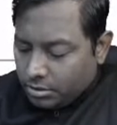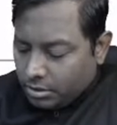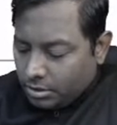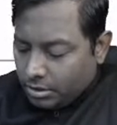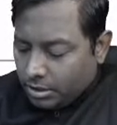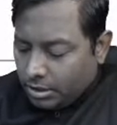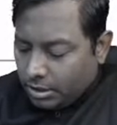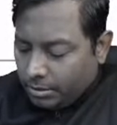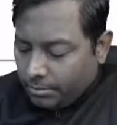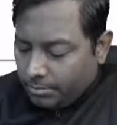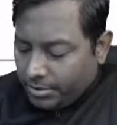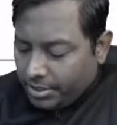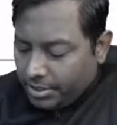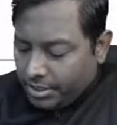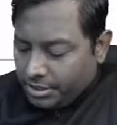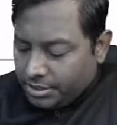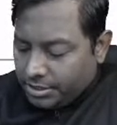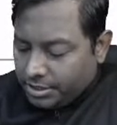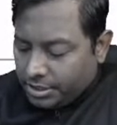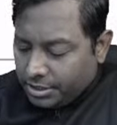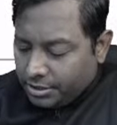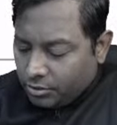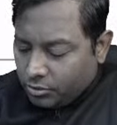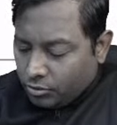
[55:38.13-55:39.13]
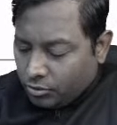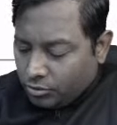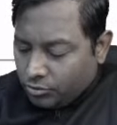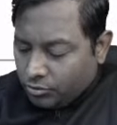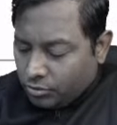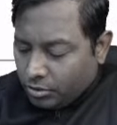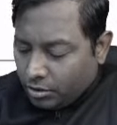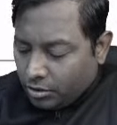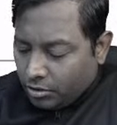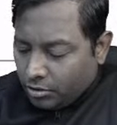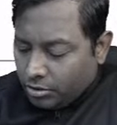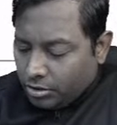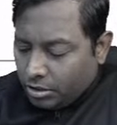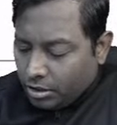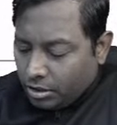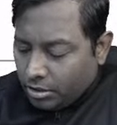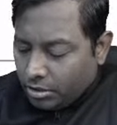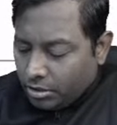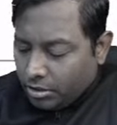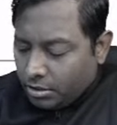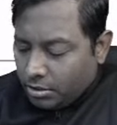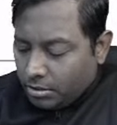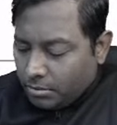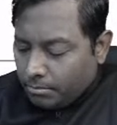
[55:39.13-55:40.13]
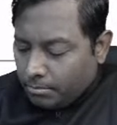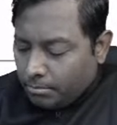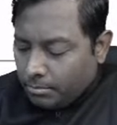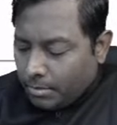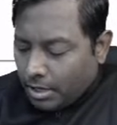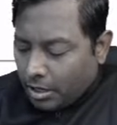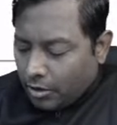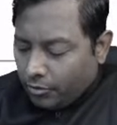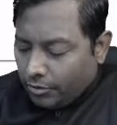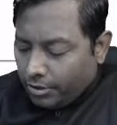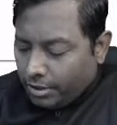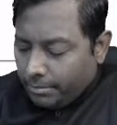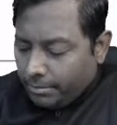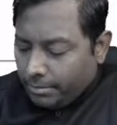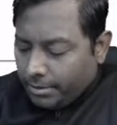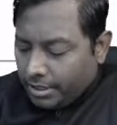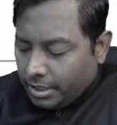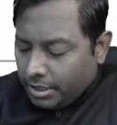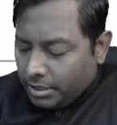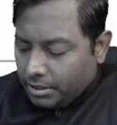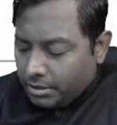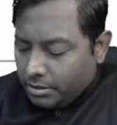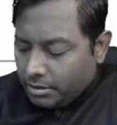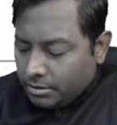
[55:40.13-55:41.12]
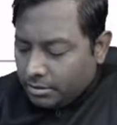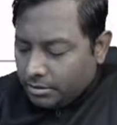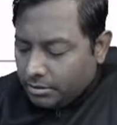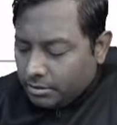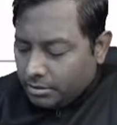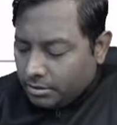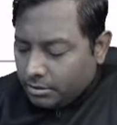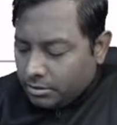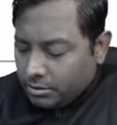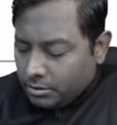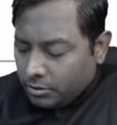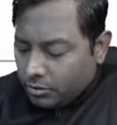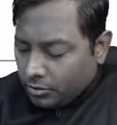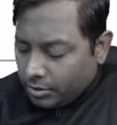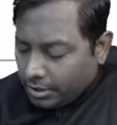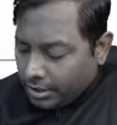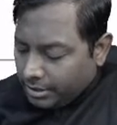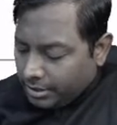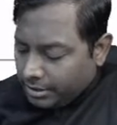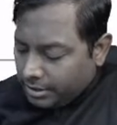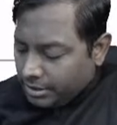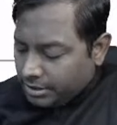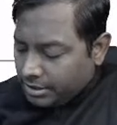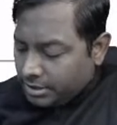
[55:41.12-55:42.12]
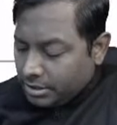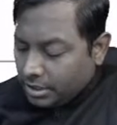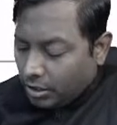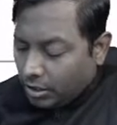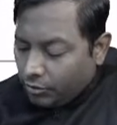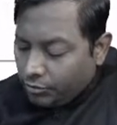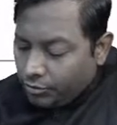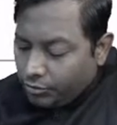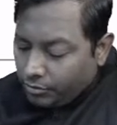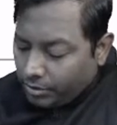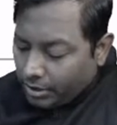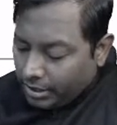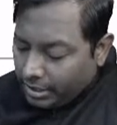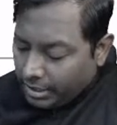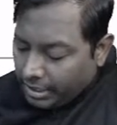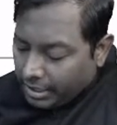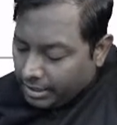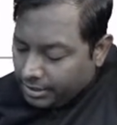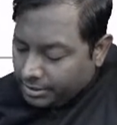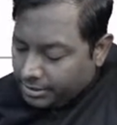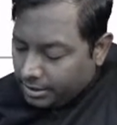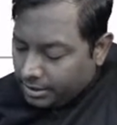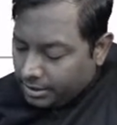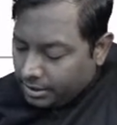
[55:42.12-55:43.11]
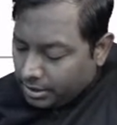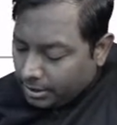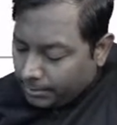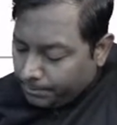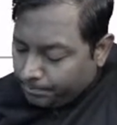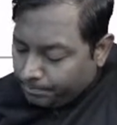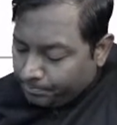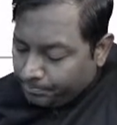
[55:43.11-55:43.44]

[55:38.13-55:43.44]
in patient those who are on the MAO inhibitor. Okay, this is how you can elicit the